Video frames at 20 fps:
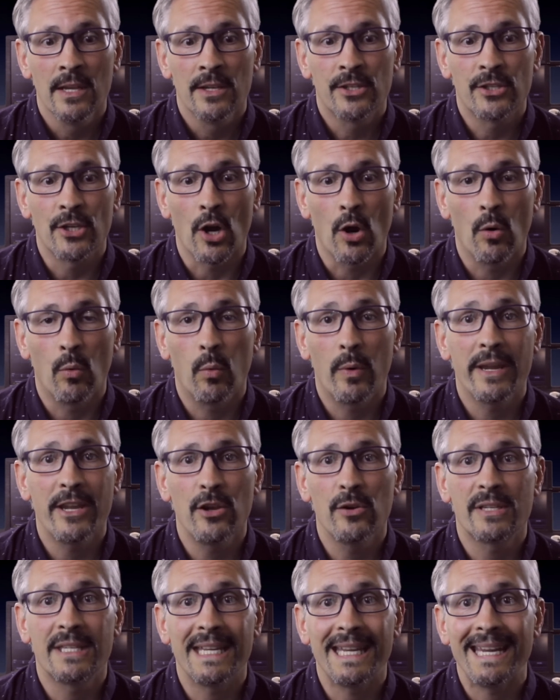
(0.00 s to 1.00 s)
So we
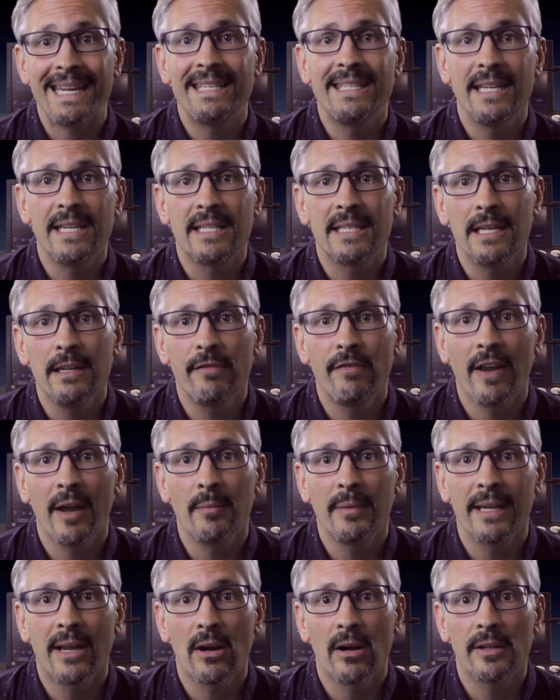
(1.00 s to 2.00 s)
use the ETC
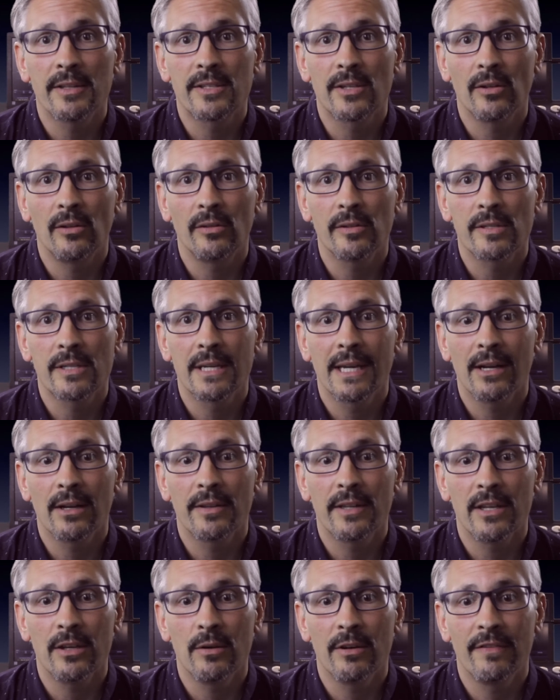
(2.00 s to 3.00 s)
family consoles here
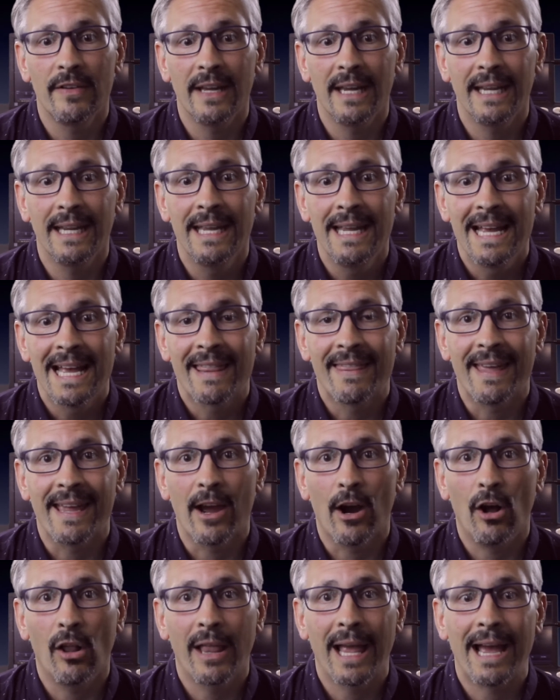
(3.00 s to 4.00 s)
at the U of A. They
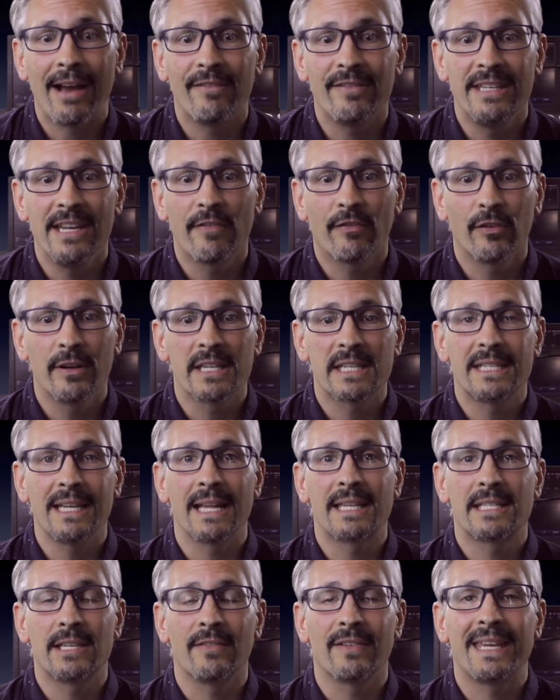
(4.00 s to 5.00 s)
all have different
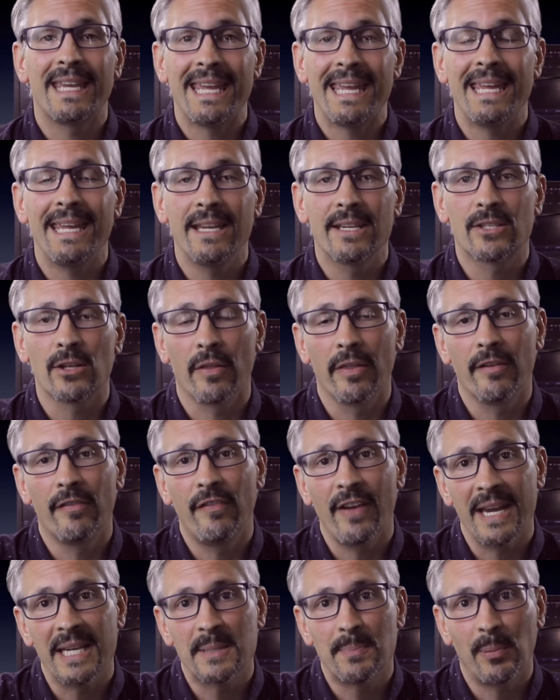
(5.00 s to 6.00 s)
sets of keys on the
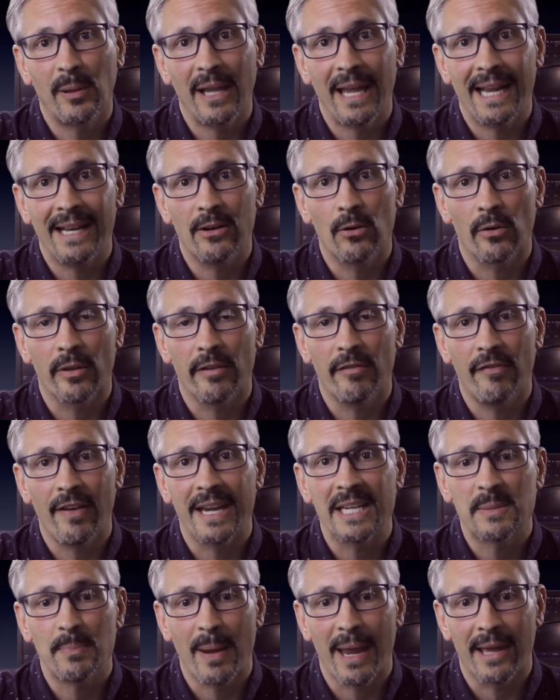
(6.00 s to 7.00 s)
faceplate or the
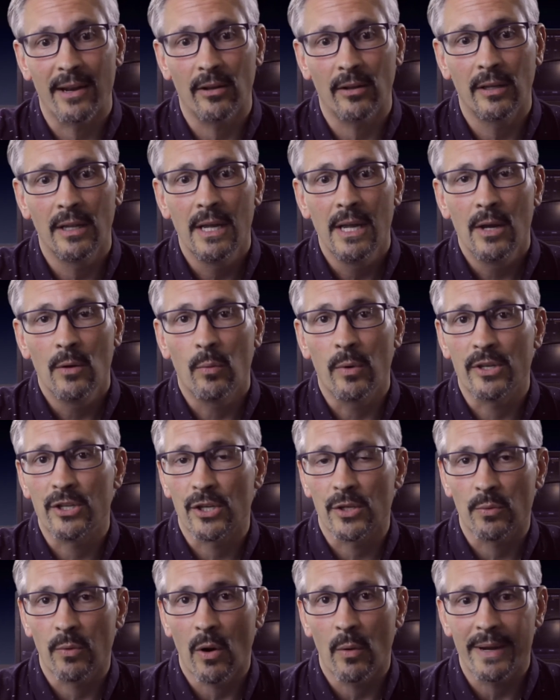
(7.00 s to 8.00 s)
face panel, which
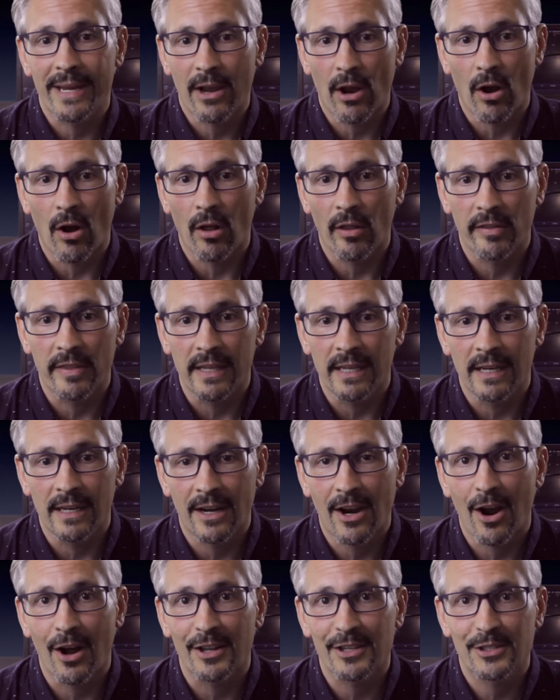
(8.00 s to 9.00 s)
is what we call the
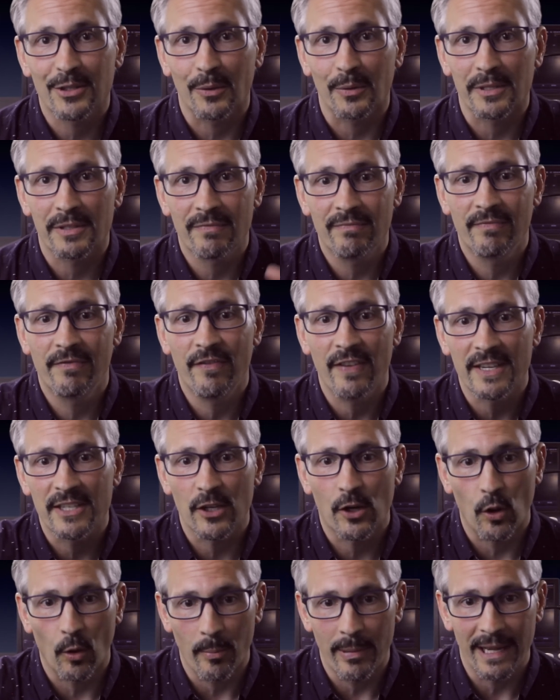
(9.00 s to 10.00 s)
console's
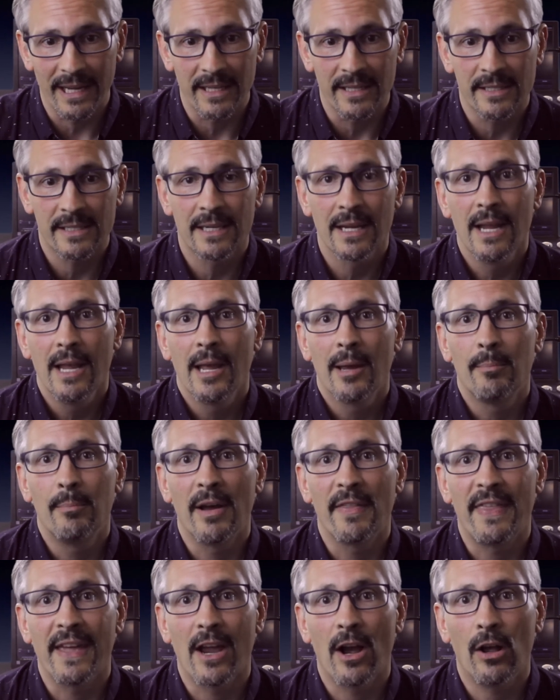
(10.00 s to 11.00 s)
physical buttons,
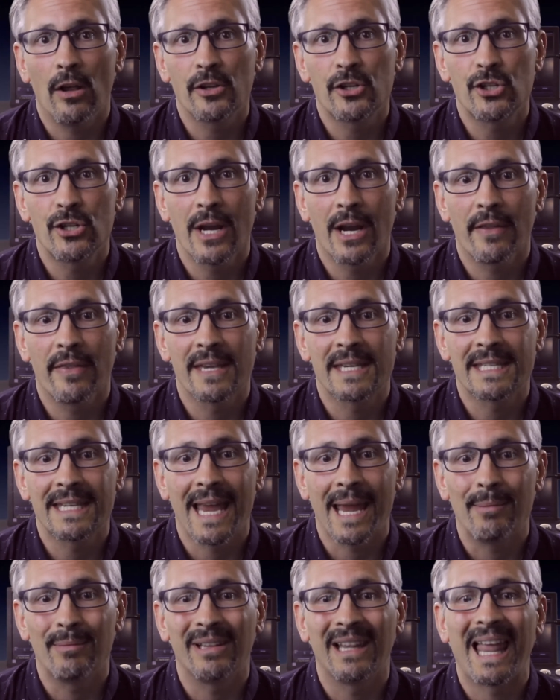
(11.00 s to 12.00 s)
but they all share the
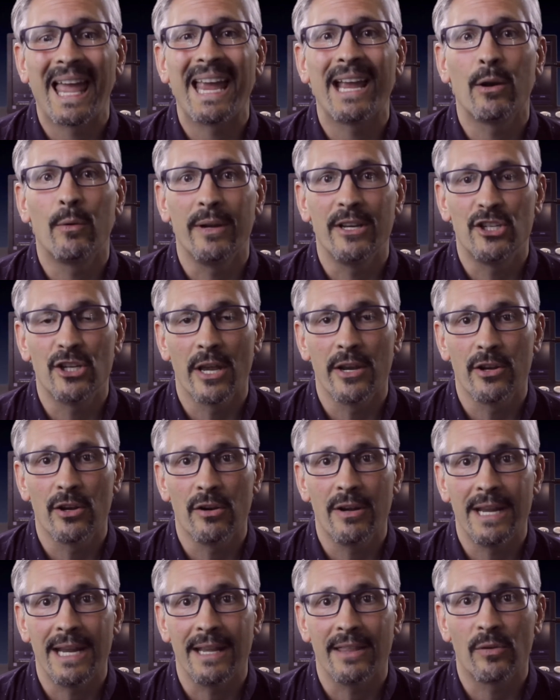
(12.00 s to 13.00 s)
same language
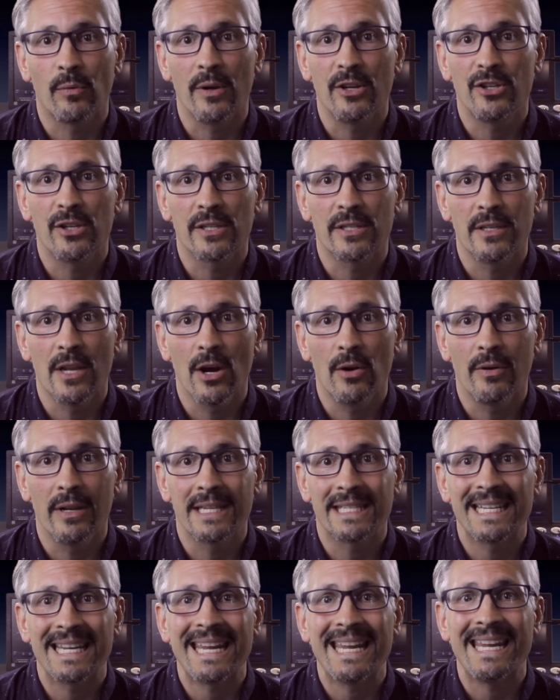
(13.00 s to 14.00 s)
underneath, which is known
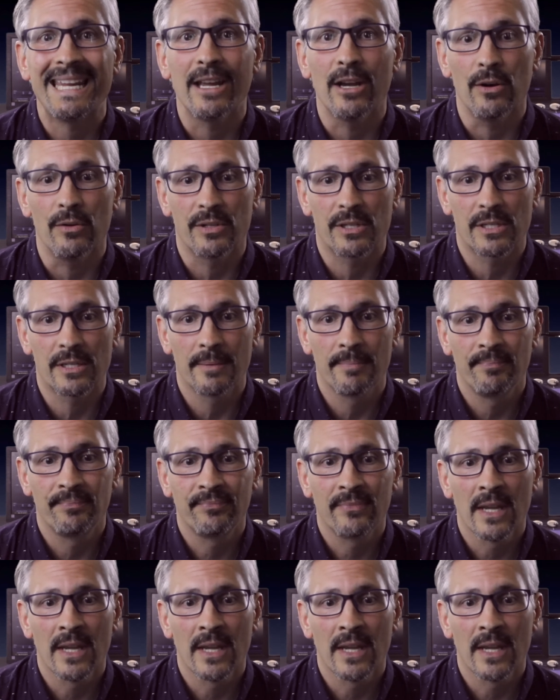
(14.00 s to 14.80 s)
as EOS.